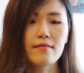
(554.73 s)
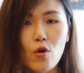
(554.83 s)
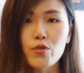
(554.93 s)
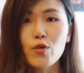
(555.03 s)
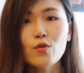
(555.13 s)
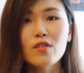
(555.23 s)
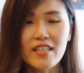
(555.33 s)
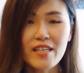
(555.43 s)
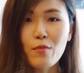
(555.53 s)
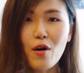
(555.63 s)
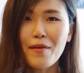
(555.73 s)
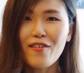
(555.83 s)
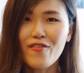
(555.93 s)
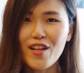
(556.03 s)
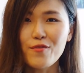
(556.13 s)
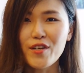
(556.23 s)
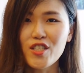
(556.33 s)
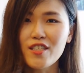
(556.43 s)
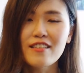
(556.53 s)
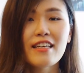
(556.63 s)
Also, learning more about
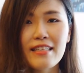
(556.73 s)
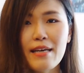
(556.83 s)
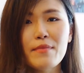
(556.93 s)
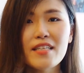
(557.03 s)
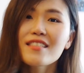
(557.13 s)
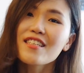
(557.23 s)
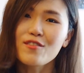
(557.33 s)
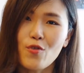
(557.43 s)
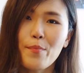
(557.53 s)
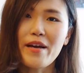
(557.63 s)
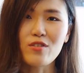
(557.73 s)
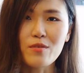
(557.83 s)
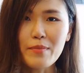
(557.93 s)
valuation. That means going back to the